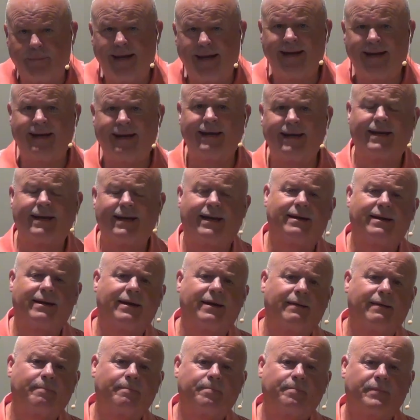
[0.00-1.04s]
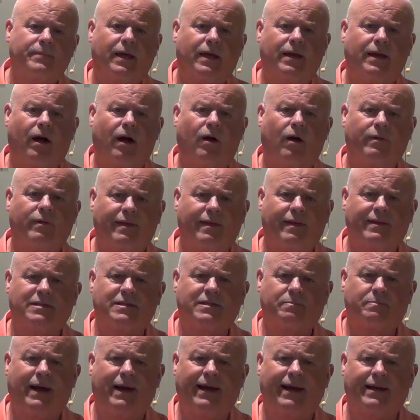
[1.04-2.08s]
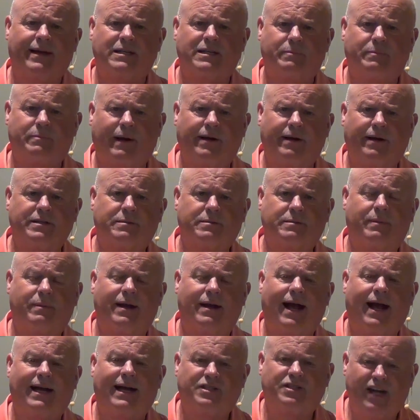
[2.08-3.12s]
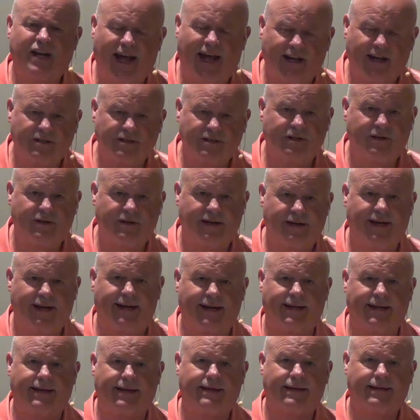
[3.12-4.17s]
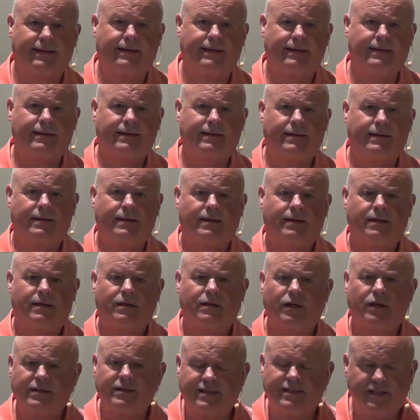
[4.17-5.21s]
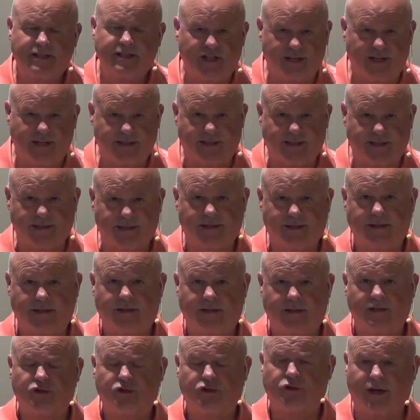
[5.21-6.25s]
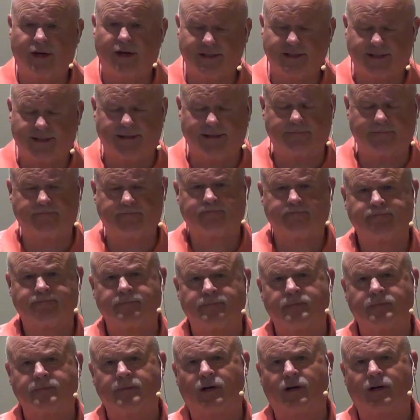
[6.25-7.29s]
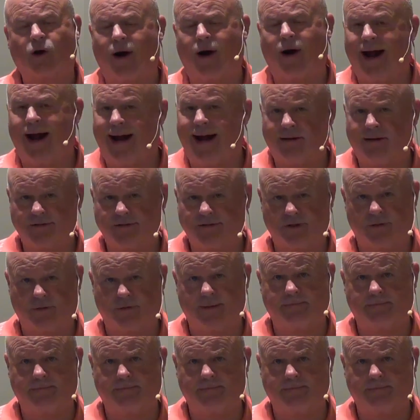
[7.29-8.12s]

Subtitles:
and beating and all that this man experienced. But I challenge you today. Look to Jesus. Trust him. Cry out